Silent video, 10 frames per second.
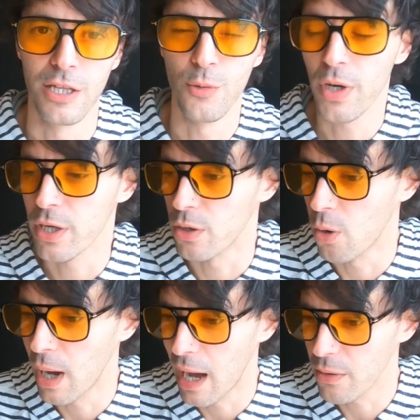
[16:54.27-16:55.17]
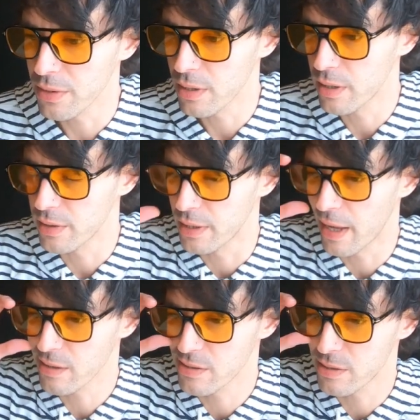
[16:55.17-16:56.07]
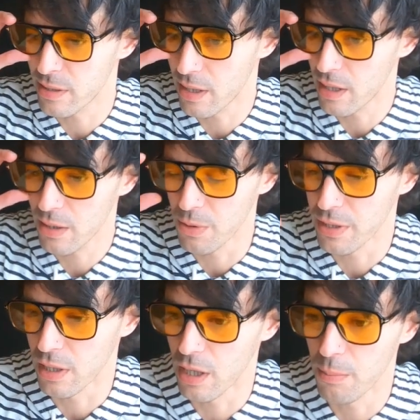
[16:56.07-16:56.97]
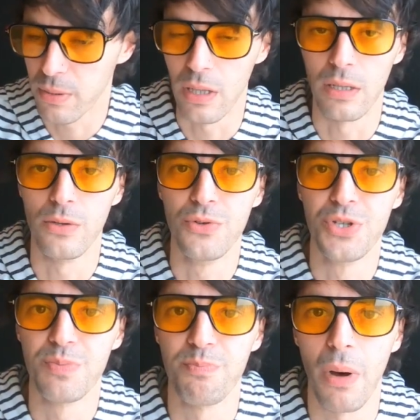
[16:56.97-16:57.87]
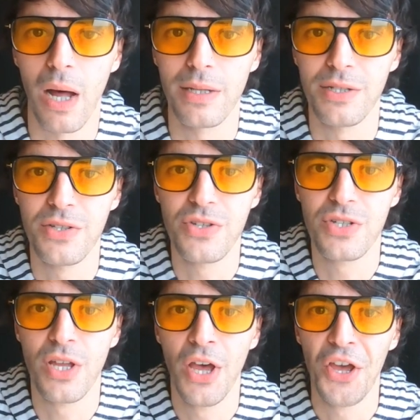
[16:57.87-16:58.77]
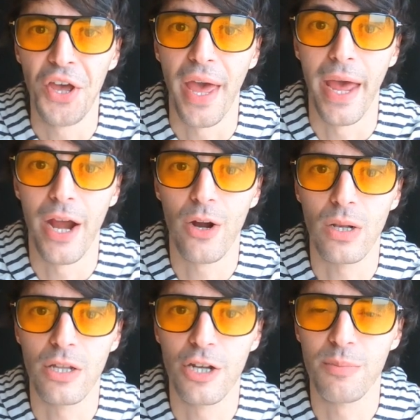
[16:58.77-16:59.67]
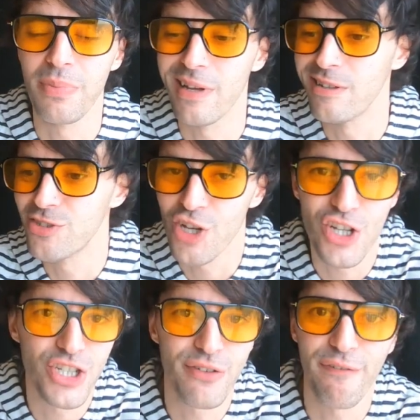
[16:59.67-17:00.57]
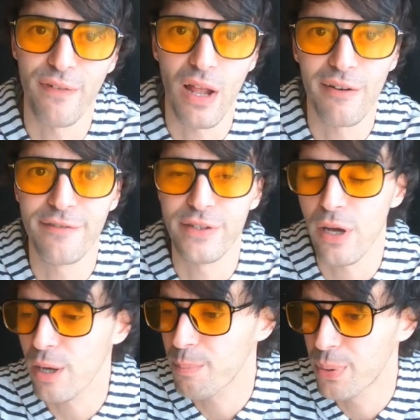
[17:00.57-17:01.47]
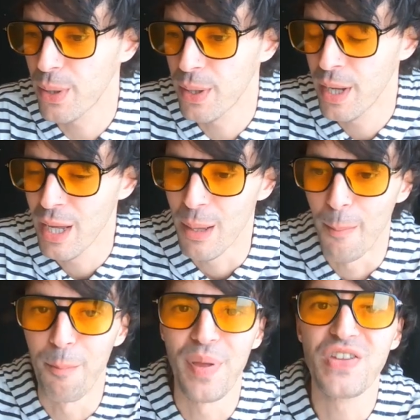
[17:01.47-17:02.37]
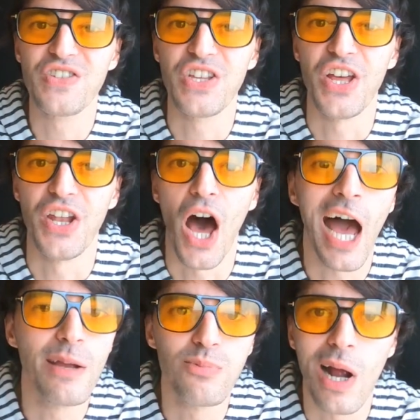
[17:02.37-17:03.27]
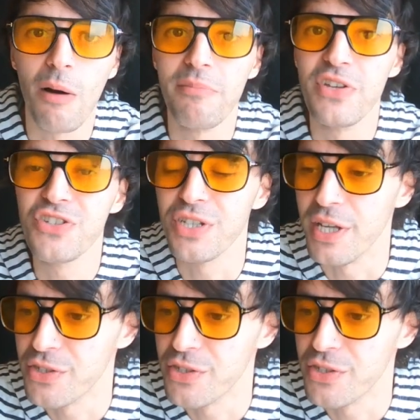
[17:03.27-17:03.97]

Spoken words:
You want to go out there the next day with a couple of loose buttons, hair a little bit just fluffed up, missing an eyebrow, missing